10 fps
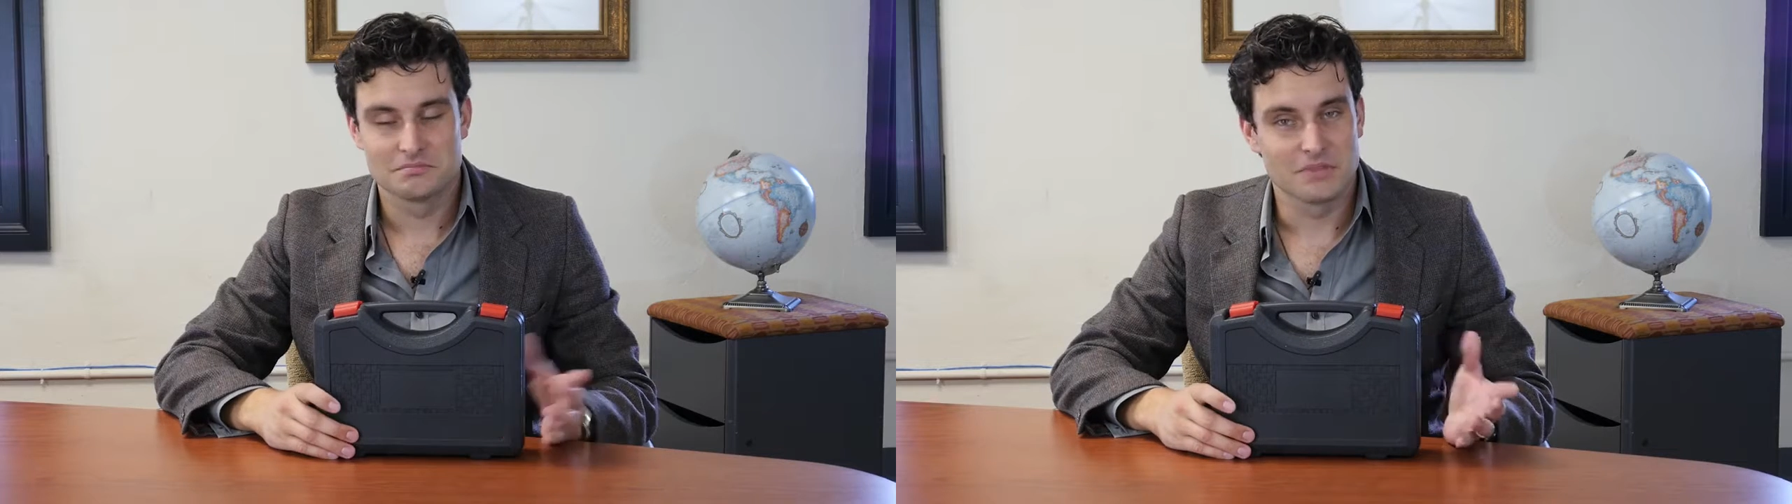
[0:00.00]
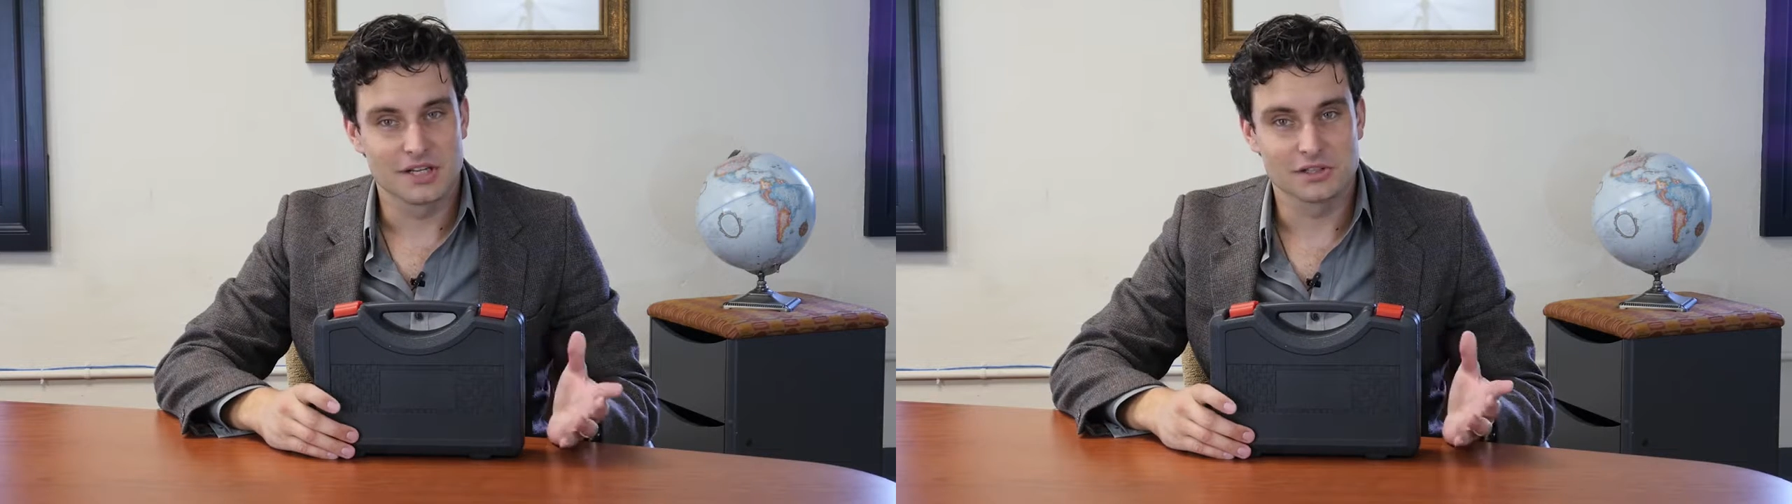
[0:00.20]

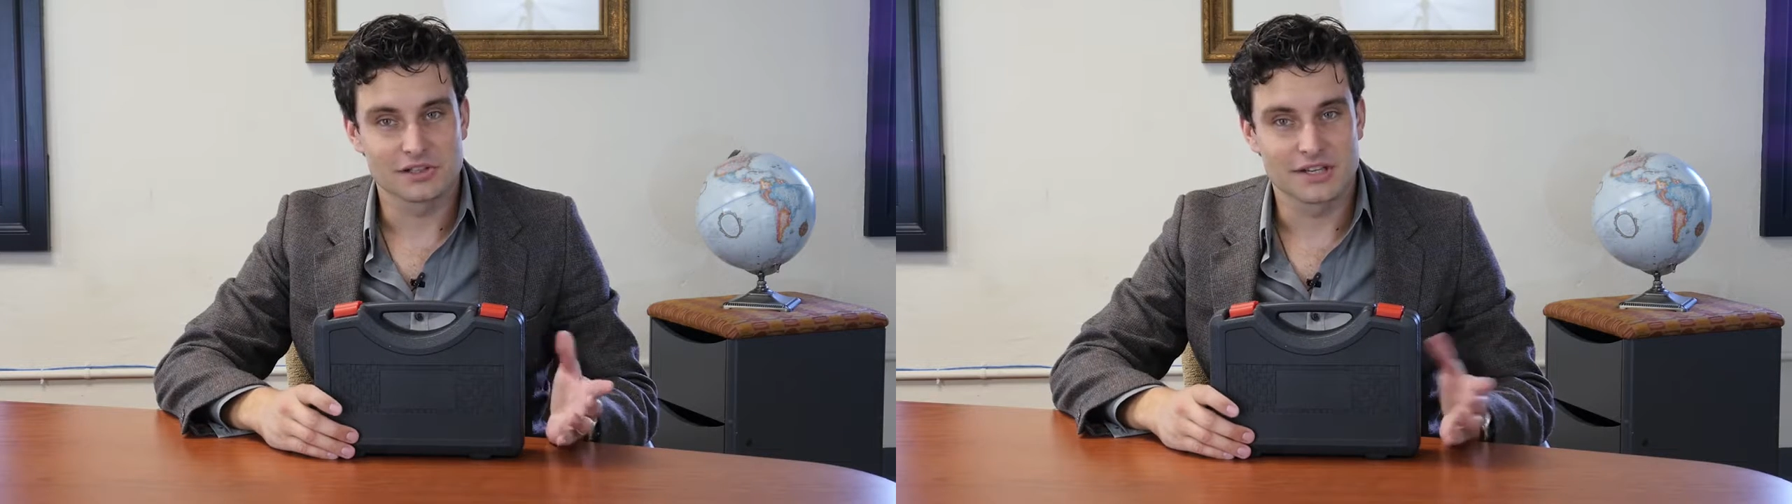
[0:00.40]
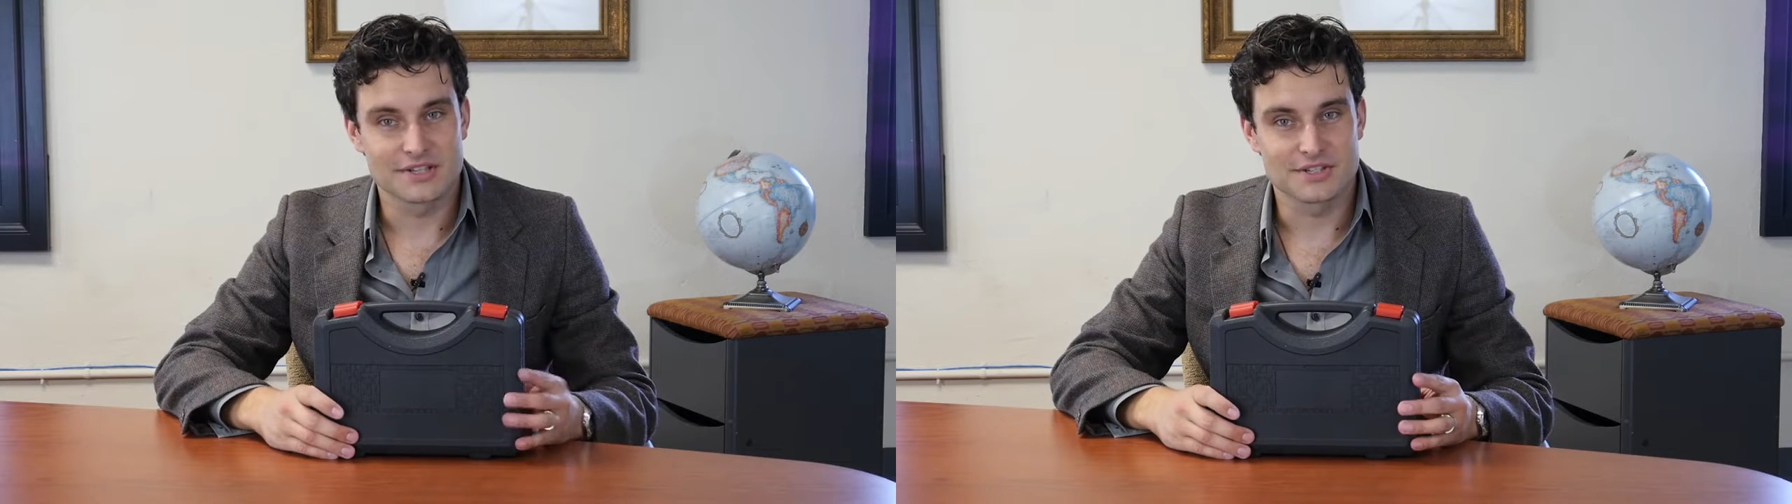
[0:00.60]
Might
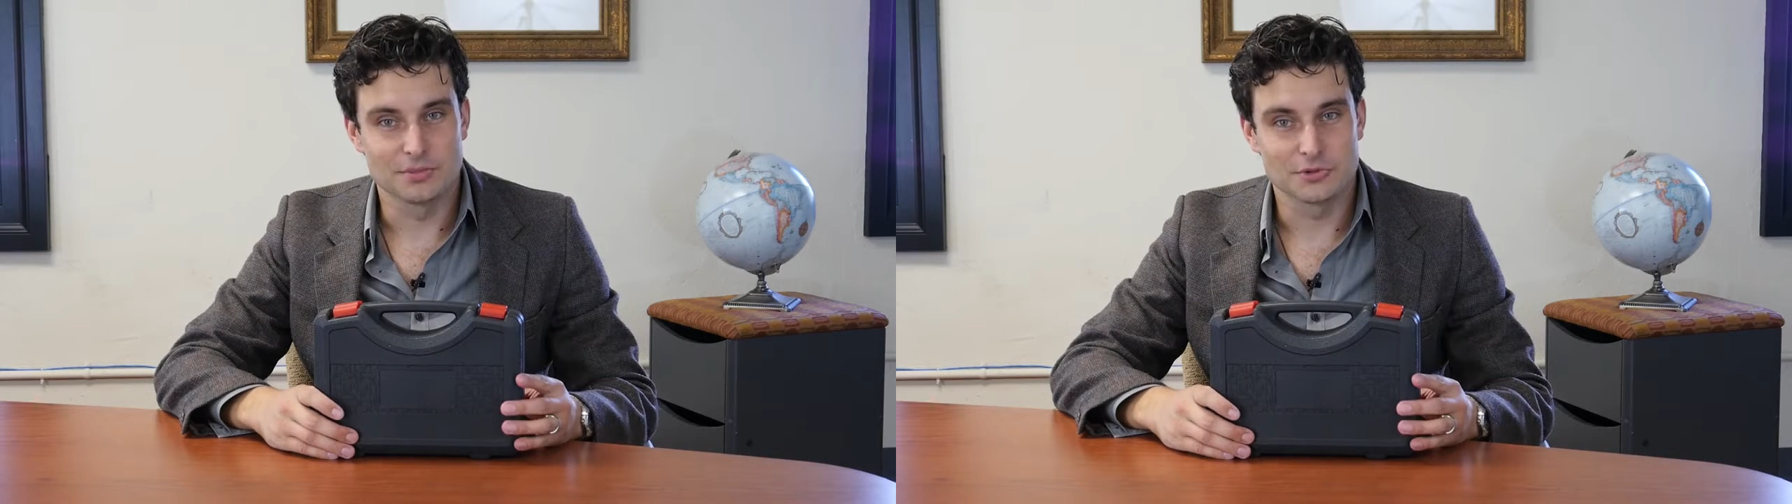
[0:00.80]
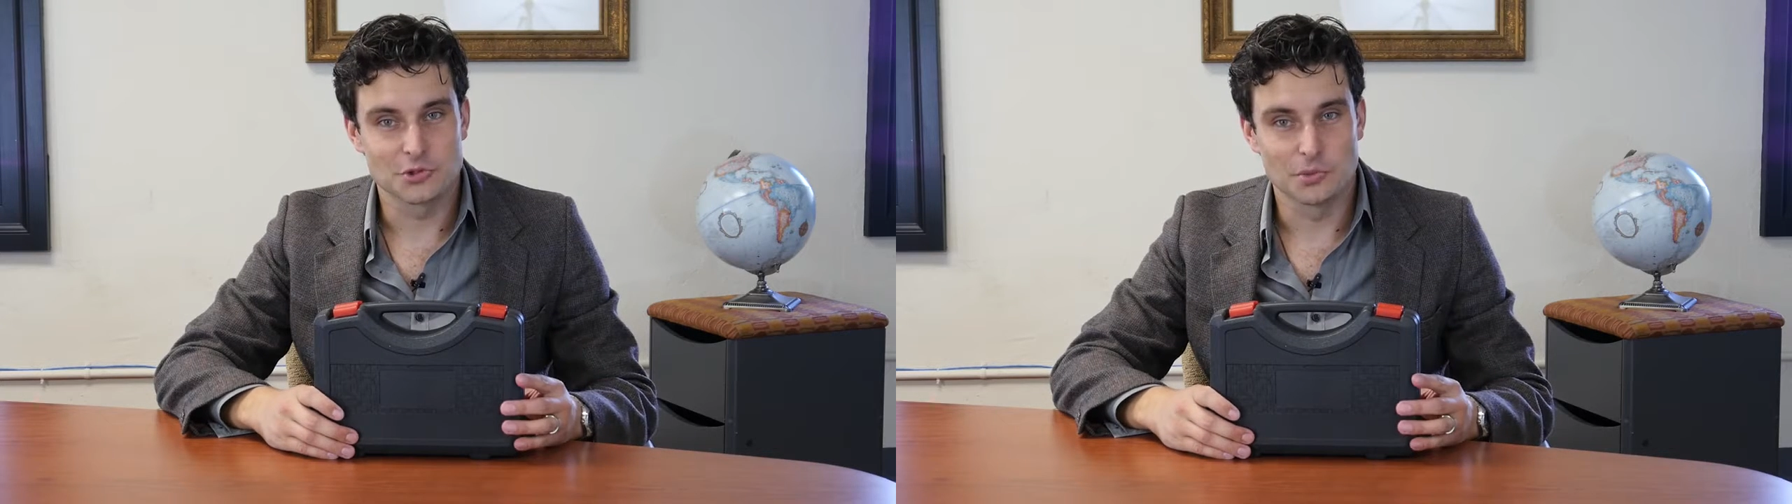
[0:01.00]
look like a
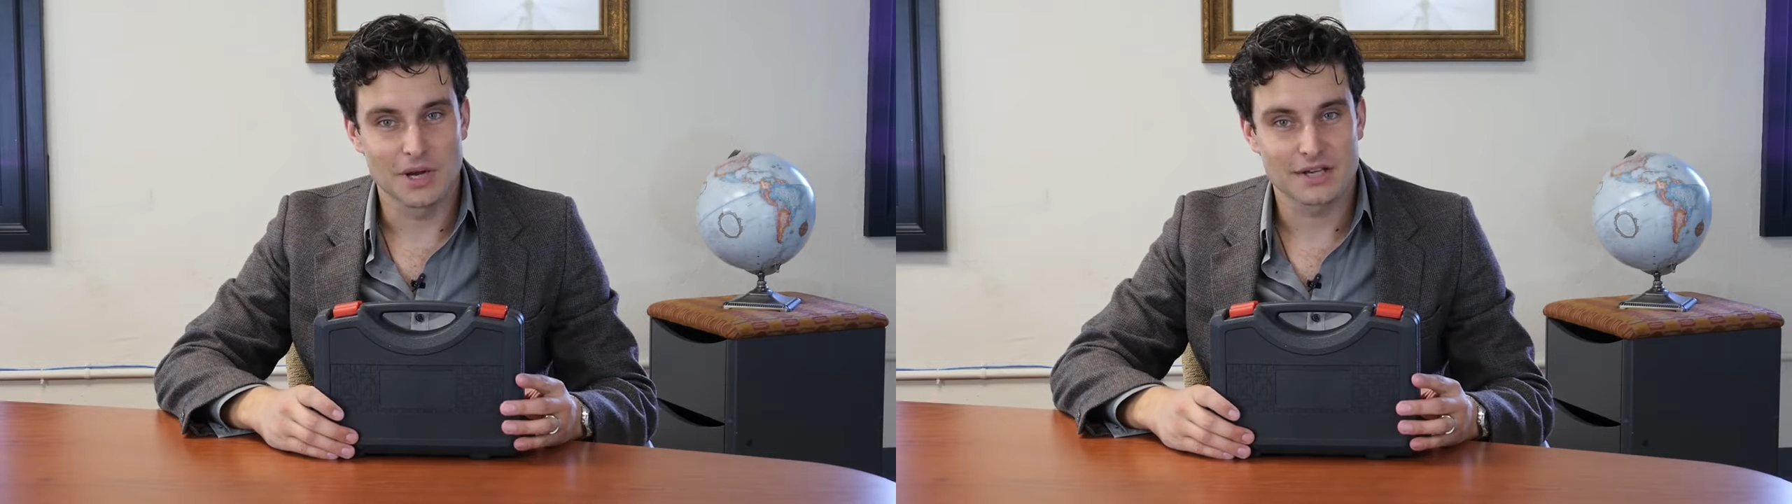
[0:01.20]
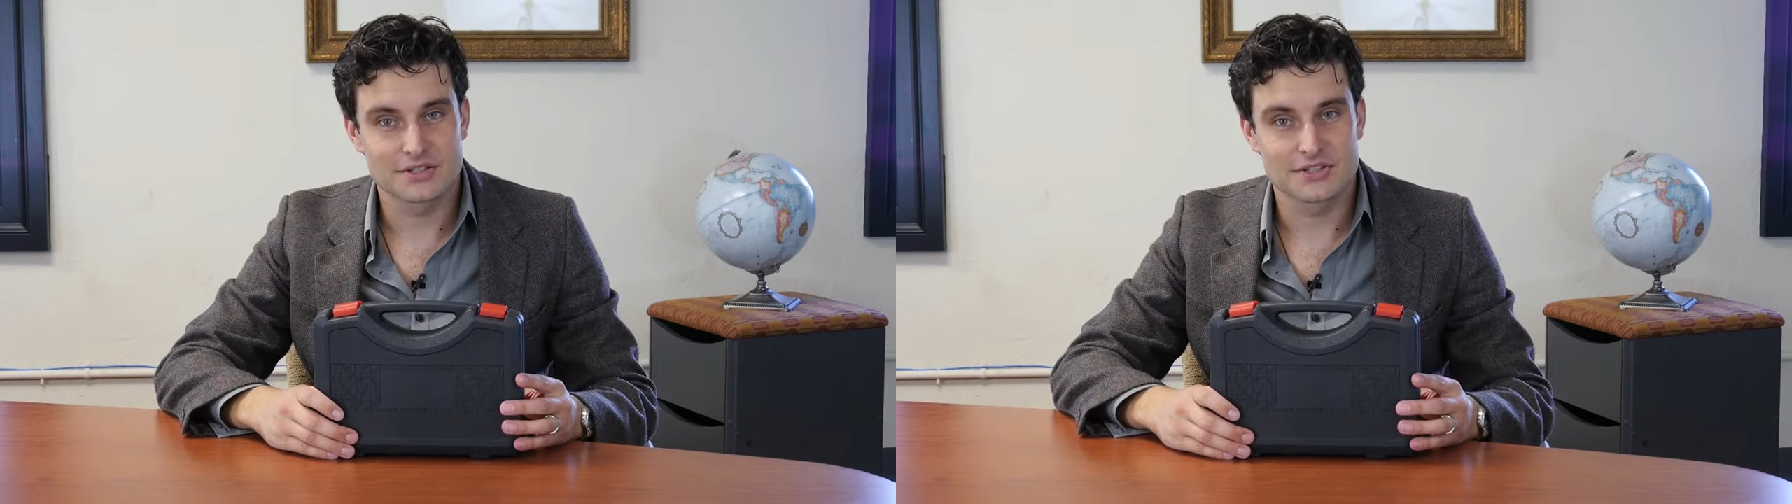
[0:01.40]
simple
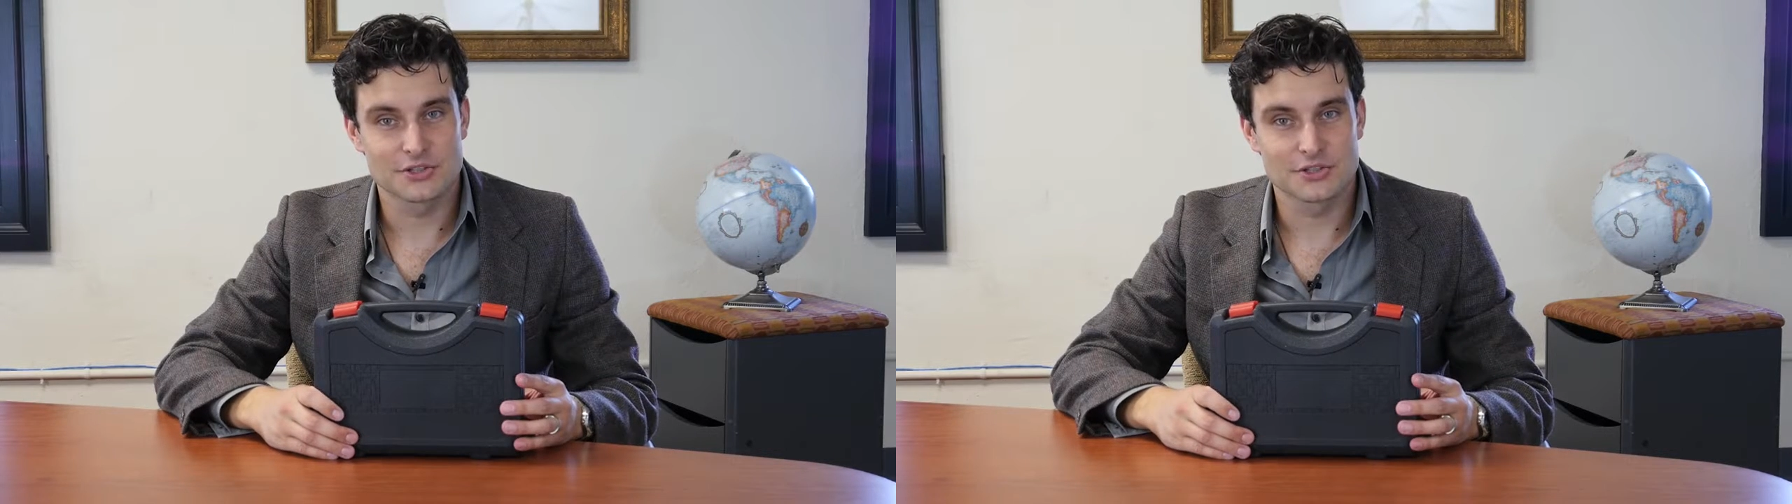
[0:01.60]
toolbox